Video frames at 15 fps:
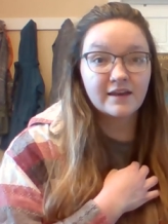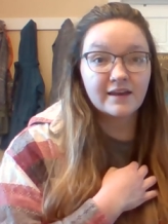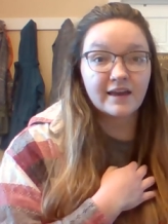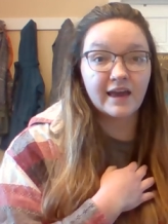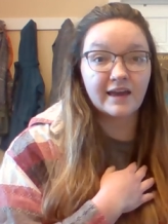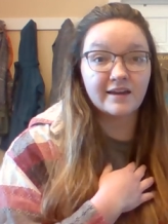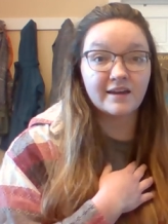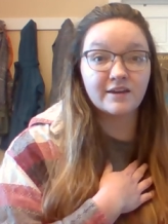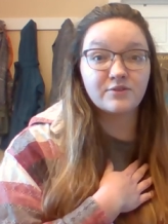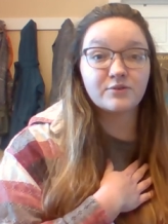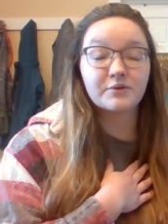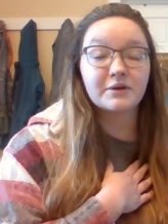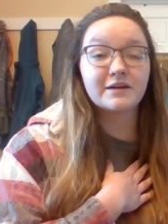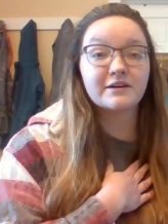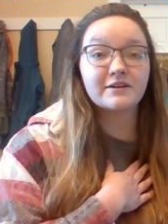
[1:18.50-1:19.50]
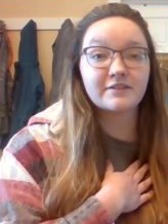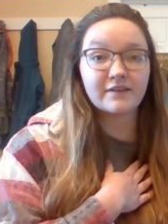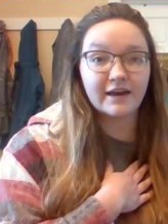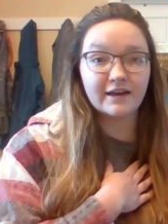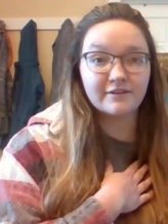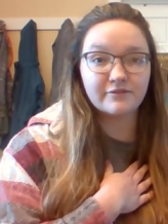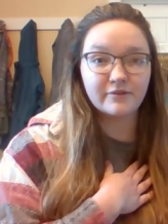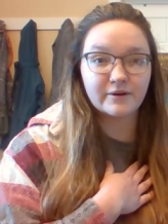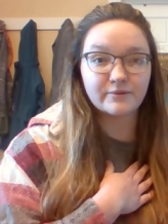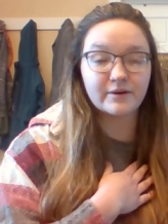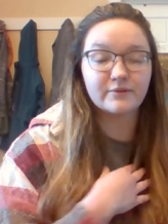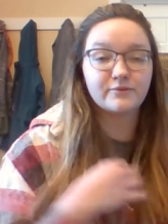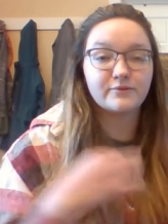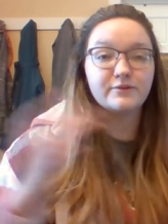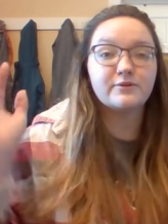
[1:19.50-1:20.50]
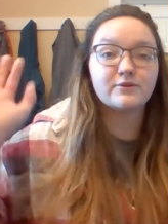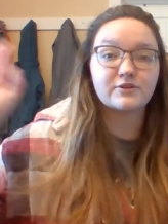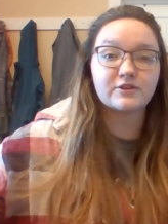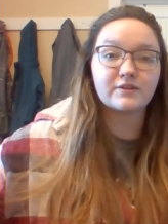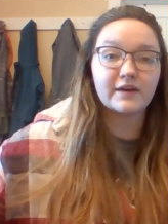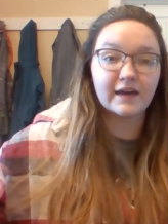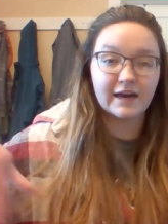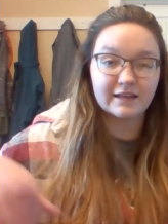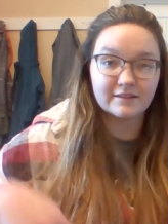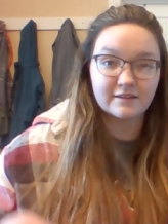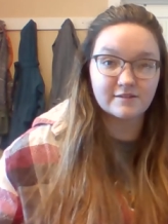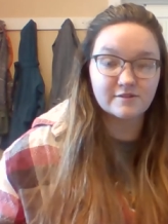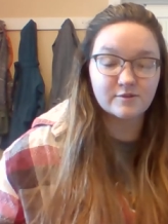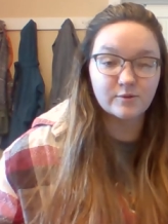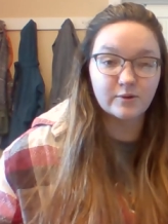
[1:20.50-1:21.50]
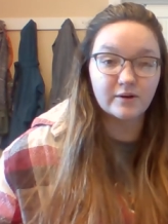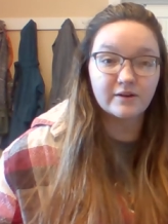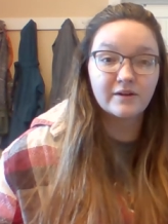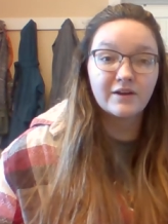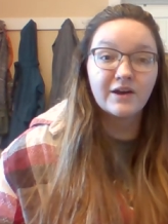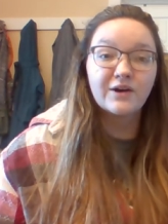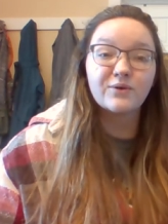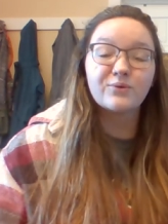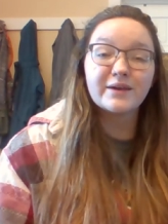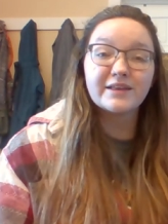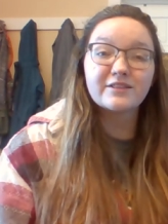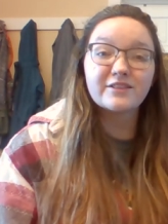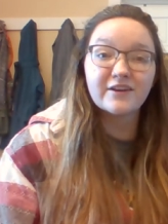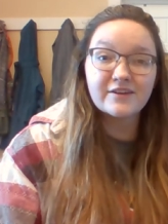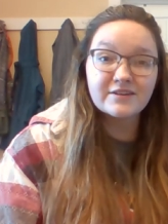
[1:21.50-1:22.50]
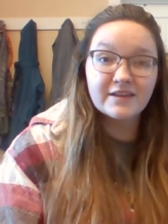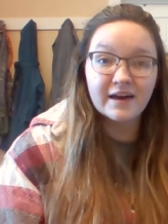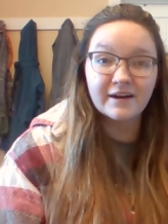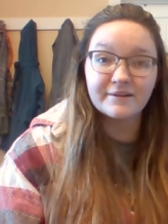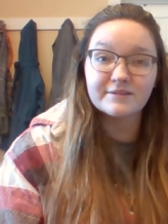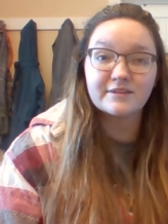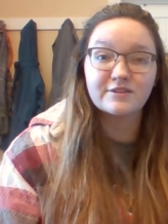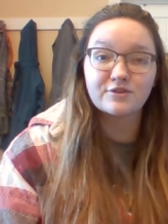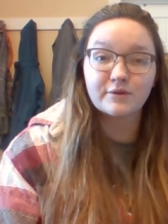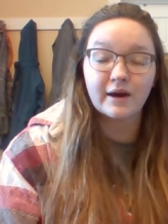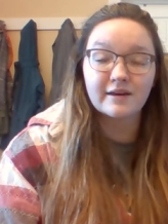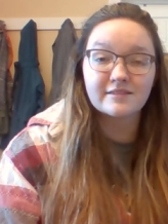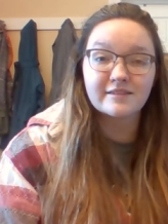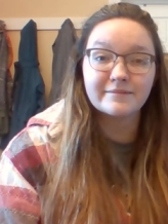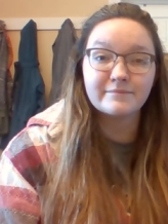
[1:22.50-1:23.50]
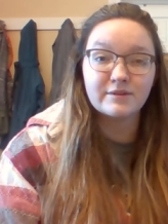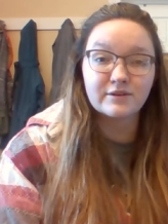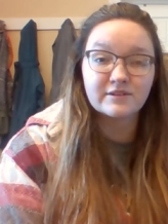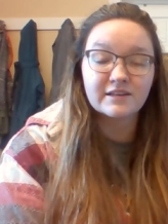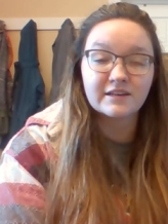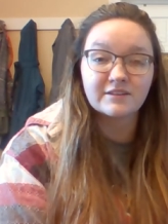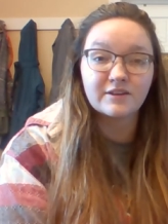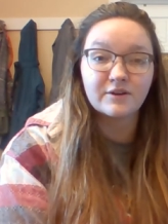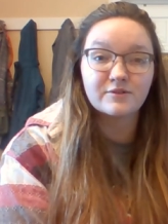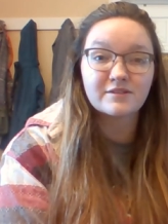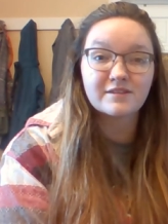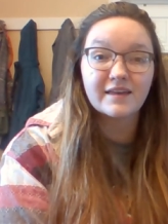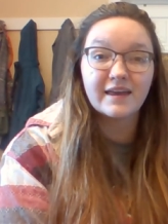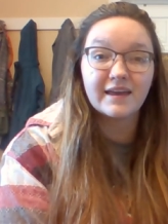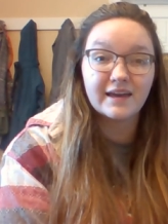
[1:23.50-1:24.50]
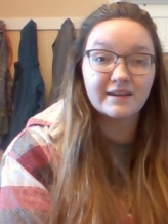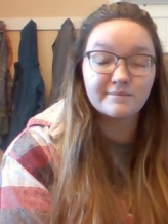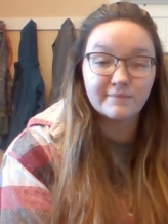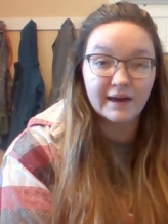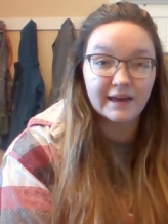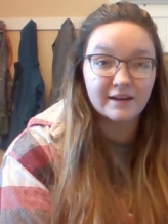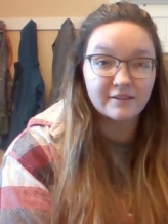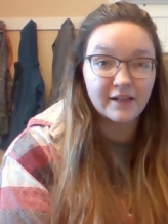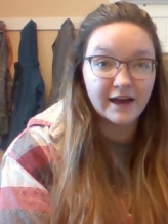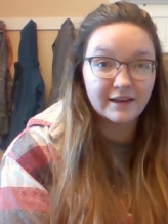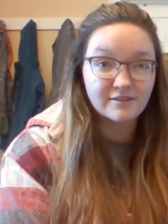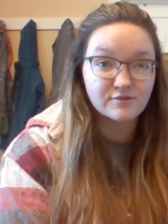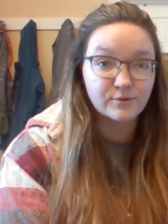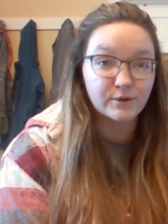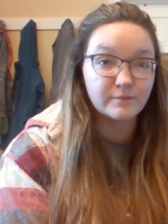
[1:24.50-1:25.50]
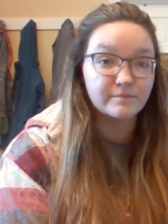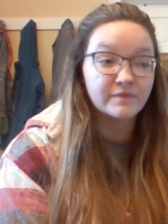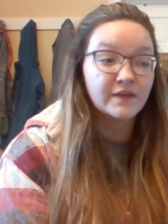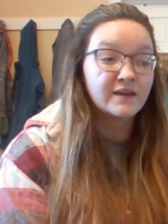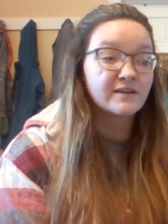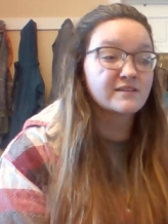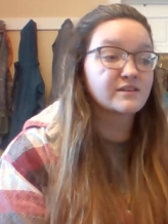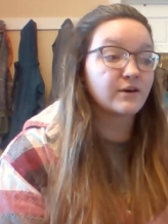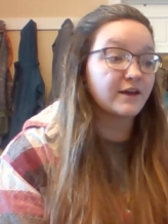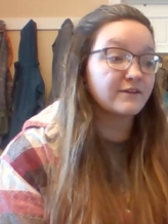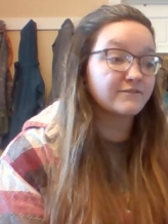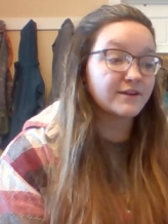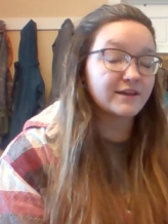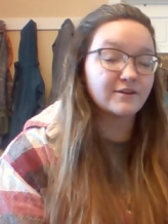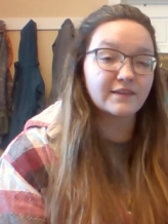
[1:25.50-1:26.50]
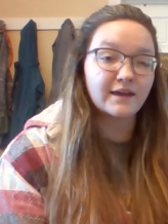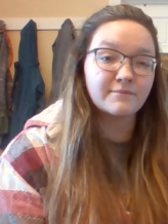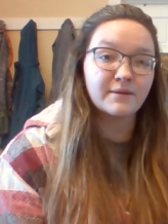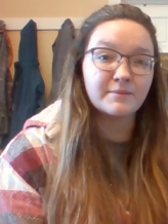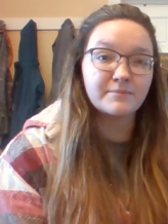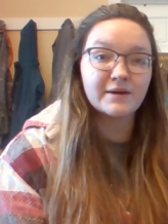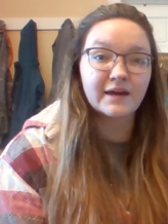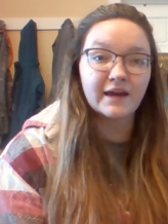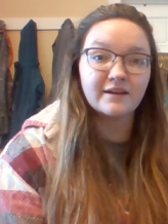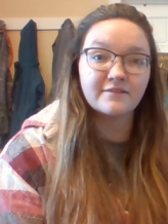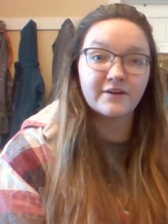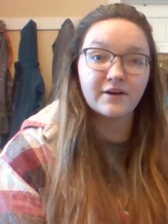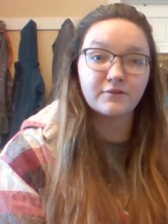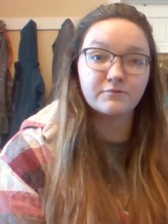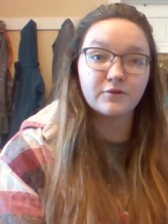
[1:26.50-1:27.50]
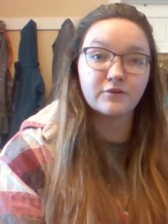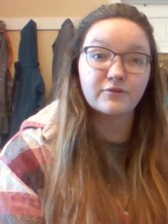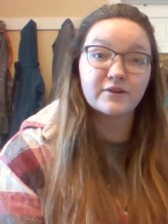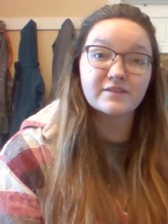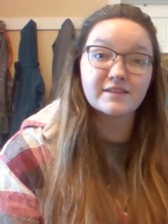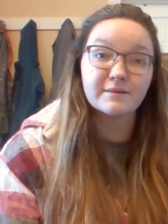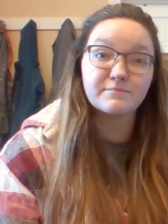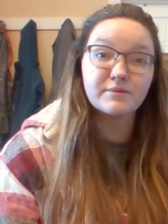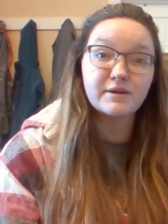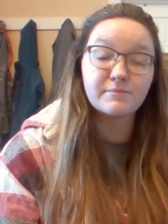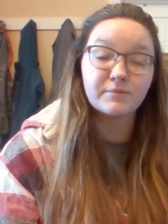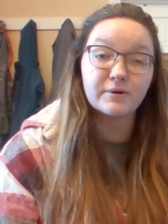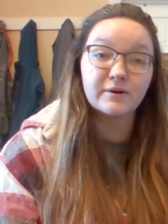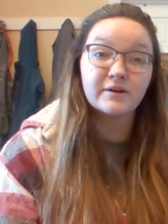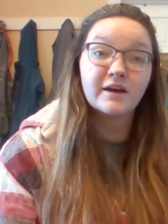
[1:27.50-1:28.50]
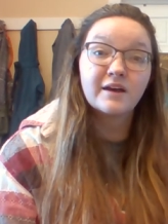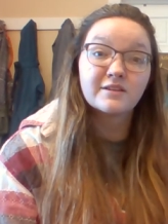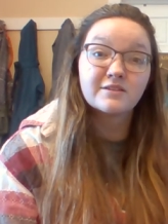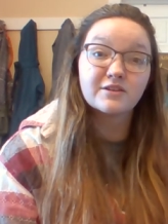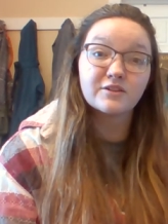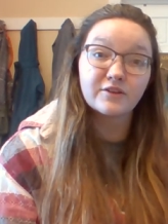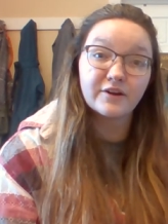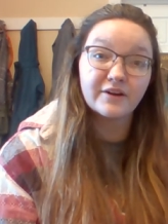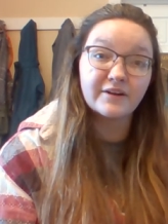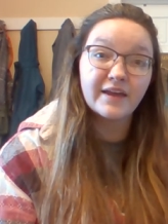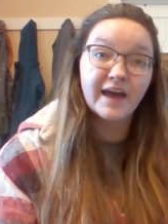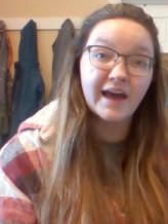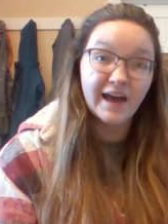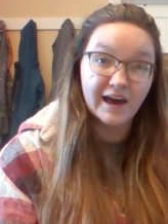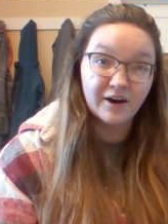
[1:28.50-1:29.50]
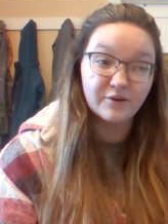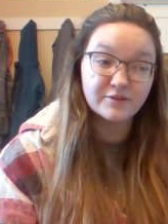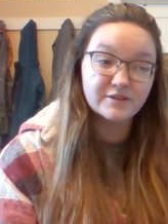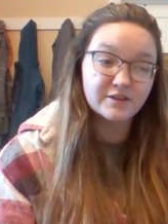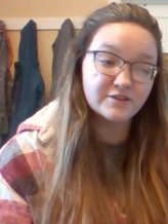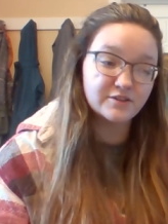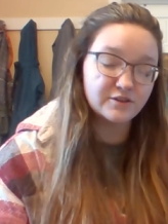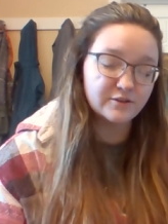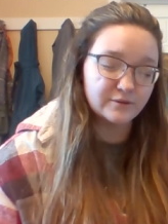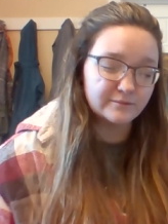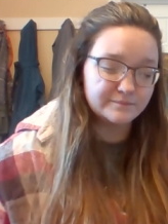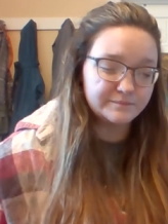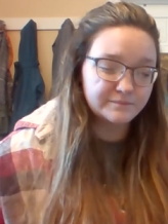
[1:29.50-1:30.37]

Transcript: okay, in real life, when we're usually at the school, we learned how to draw some music notes in my classroom. So I figured that might be kind of helpful for some people to learn how to do.